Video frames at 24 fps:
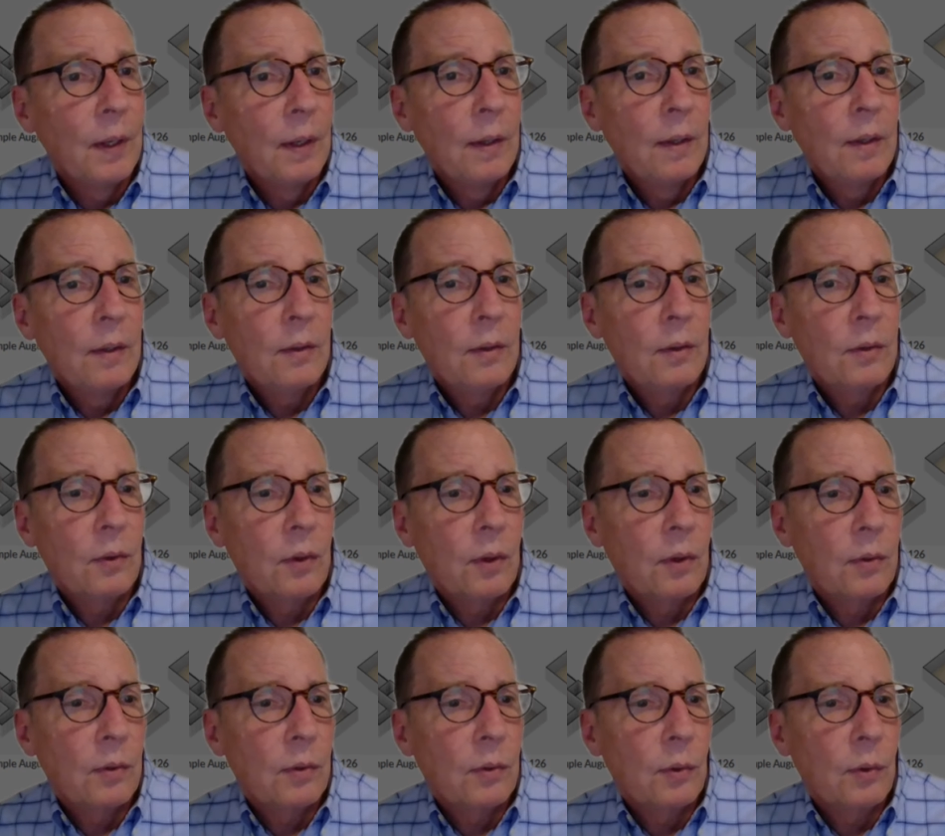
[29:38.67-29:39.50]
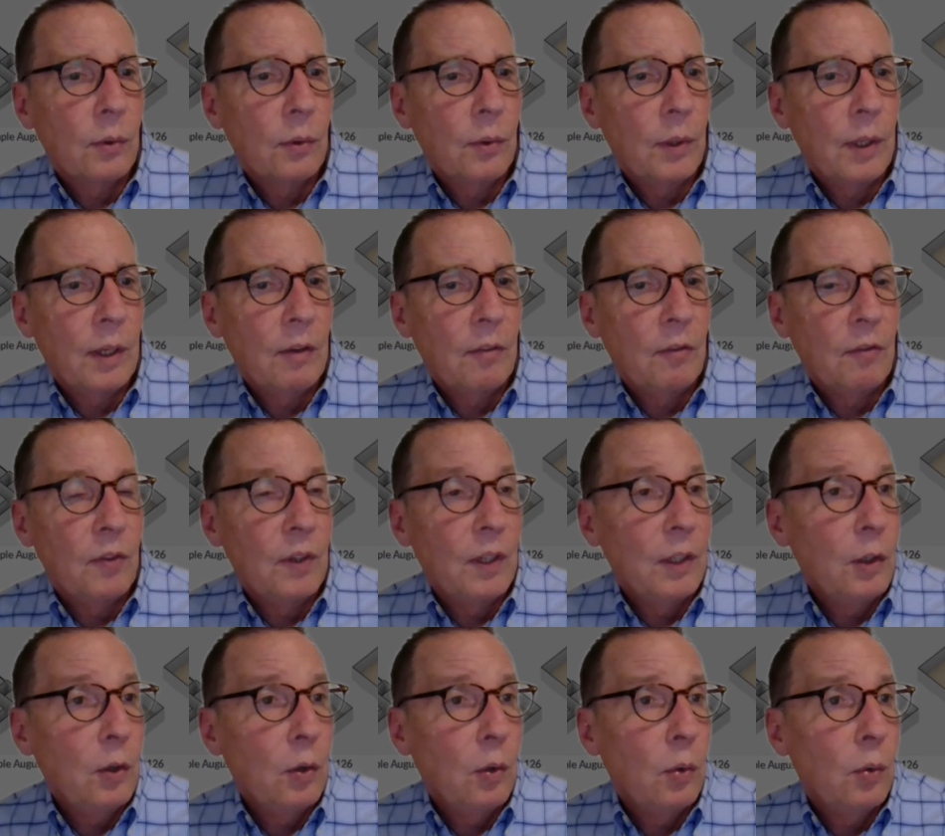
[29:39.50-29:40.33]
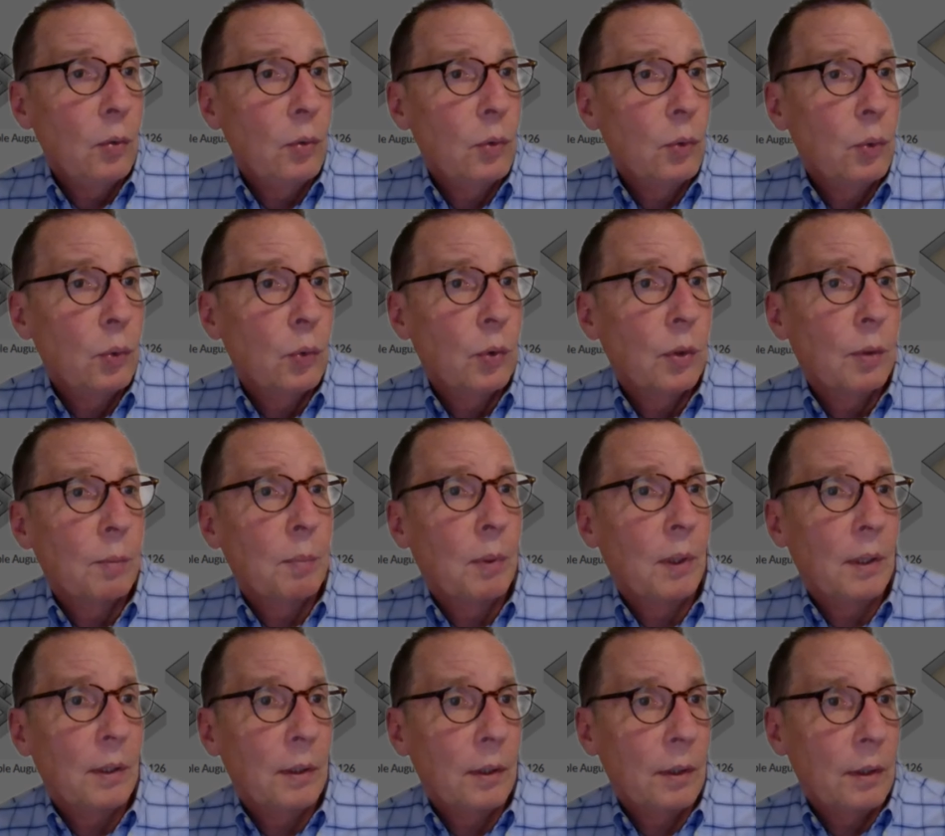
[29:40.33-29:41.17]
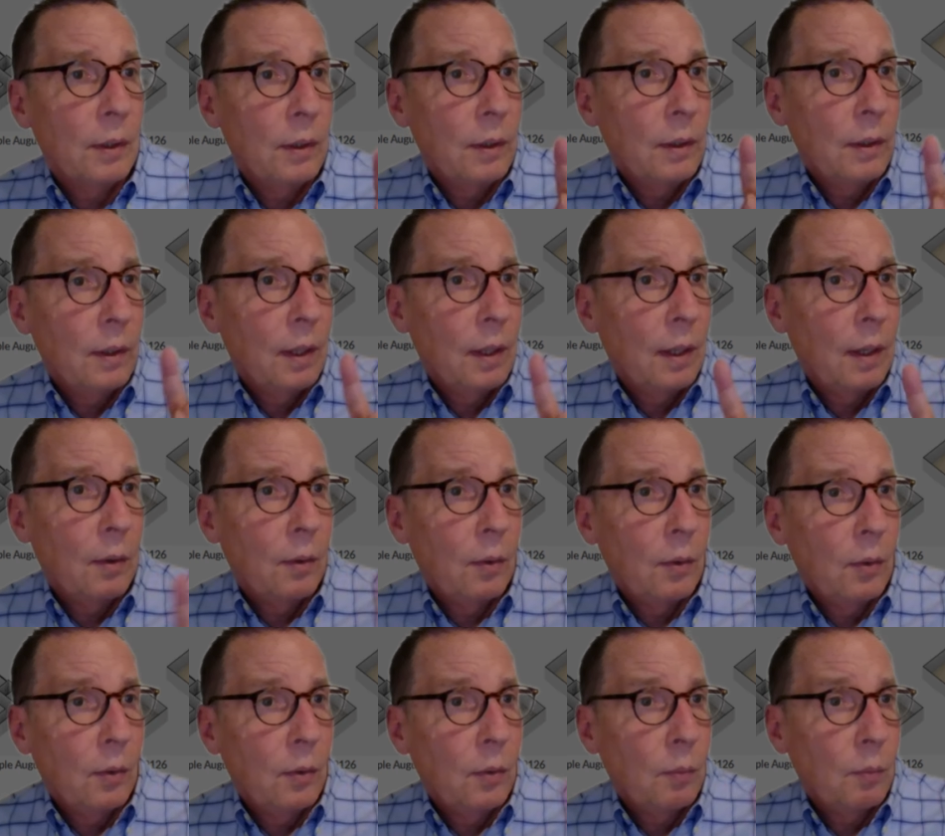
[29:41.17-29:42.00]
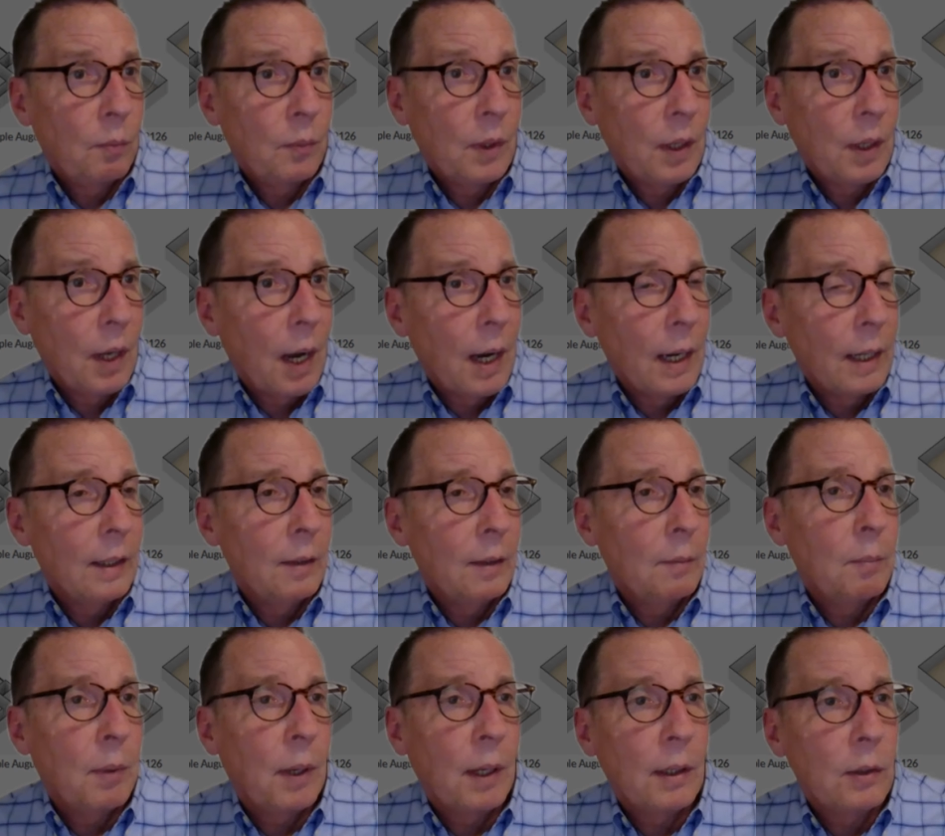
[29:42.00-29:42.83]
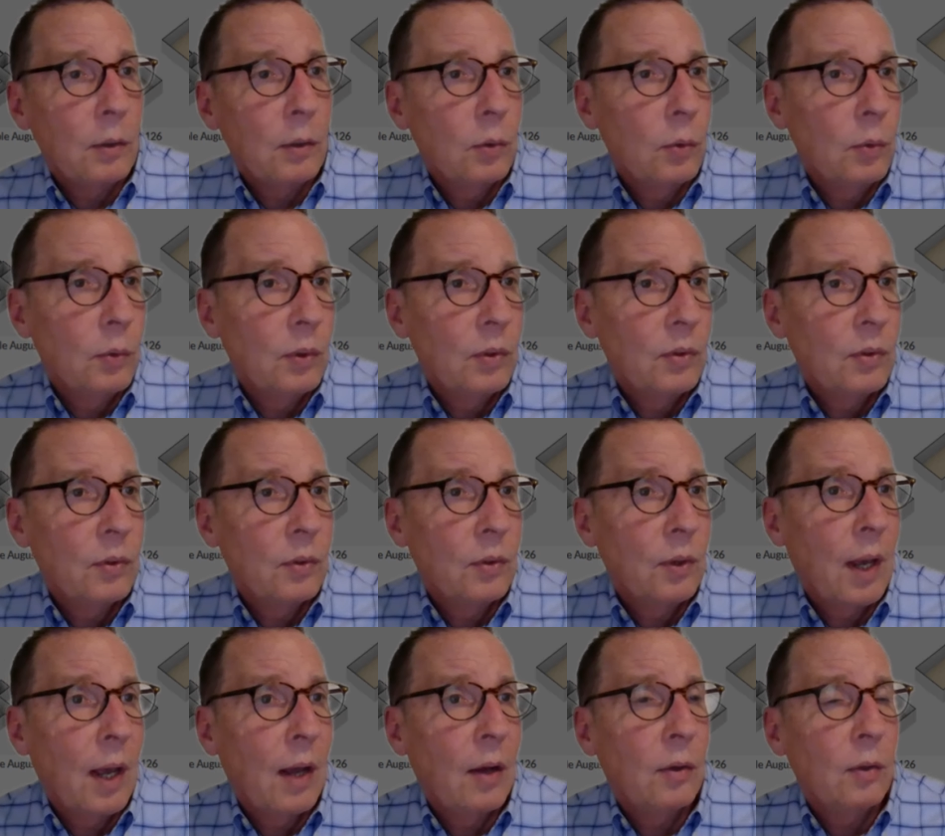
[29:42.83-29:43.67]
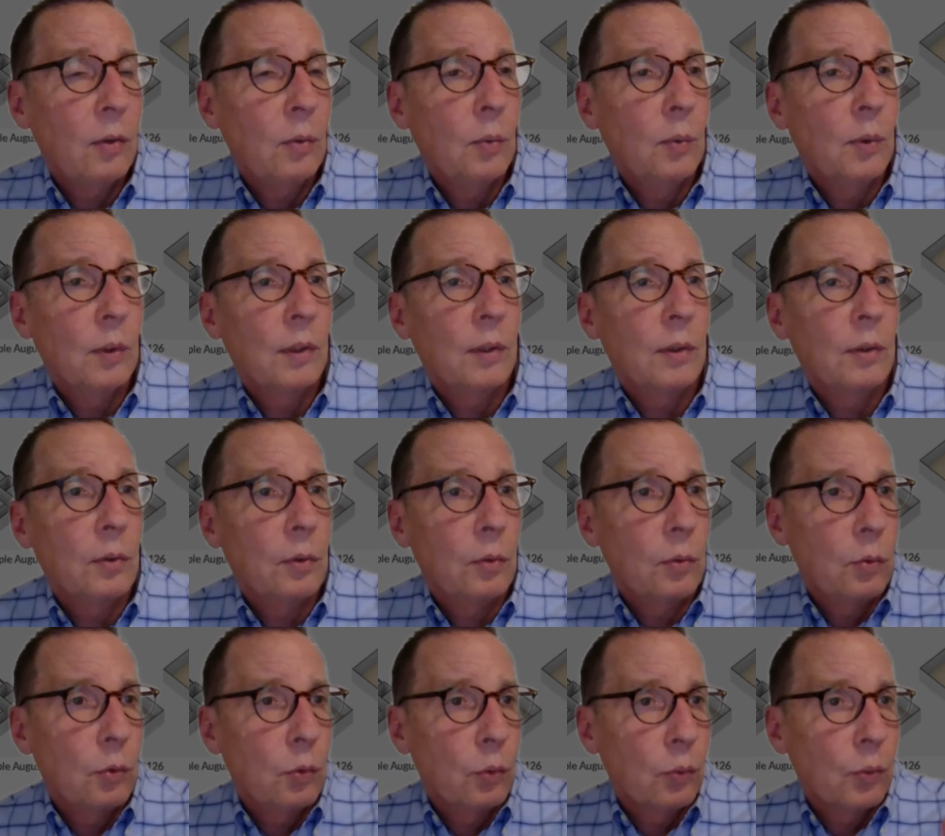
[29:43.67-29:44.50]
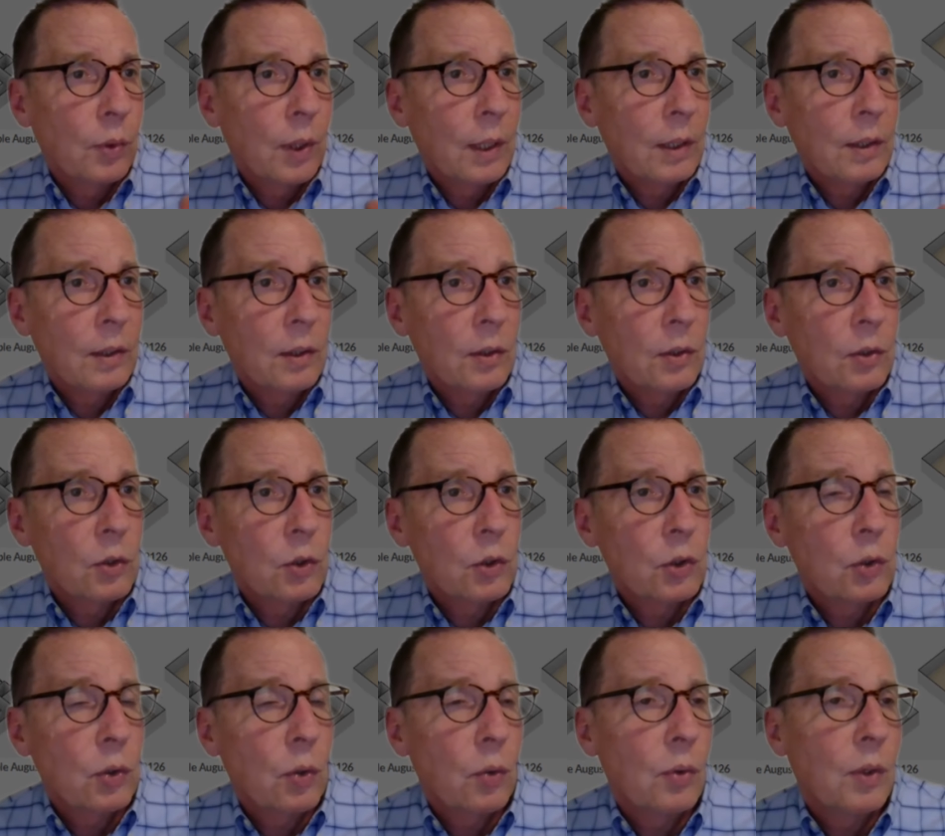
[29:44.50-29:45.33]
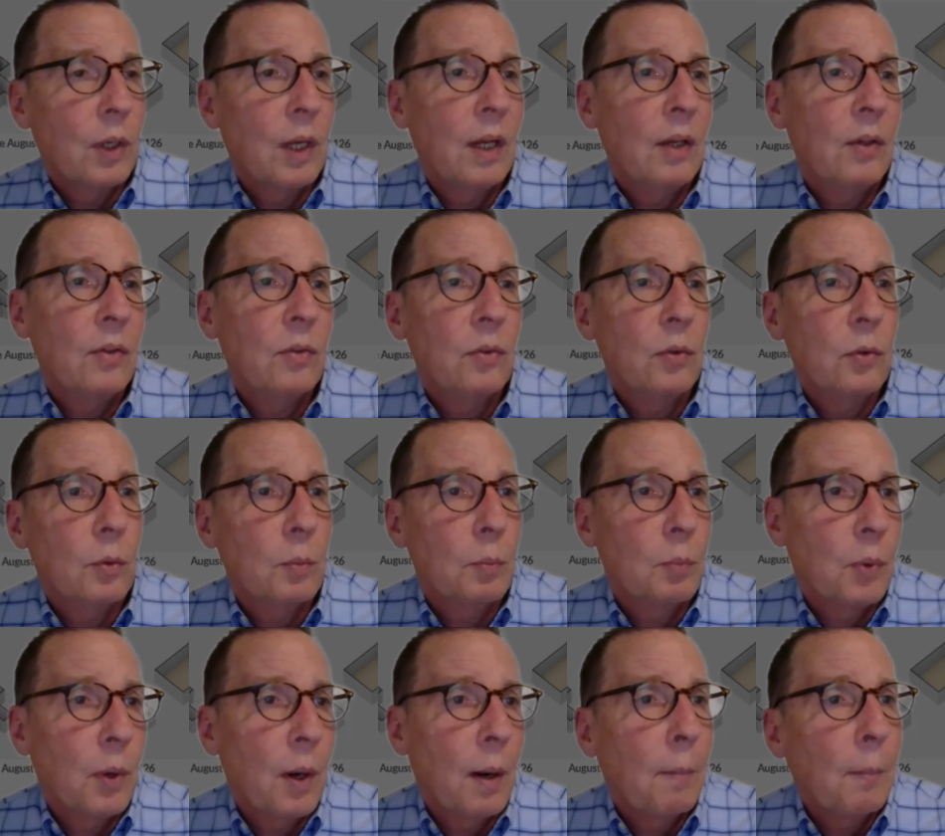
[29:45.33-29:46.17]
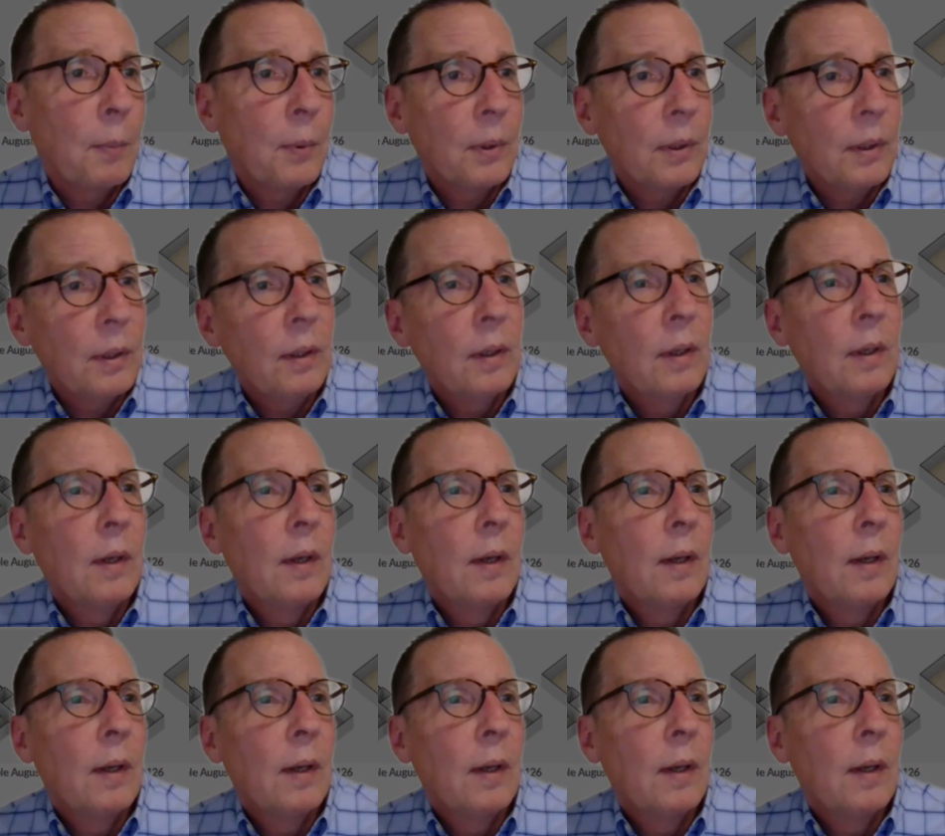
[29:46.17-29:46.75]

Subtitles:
There's also a video tour button that's guided by you as to how you wanted to direct and showcase your property.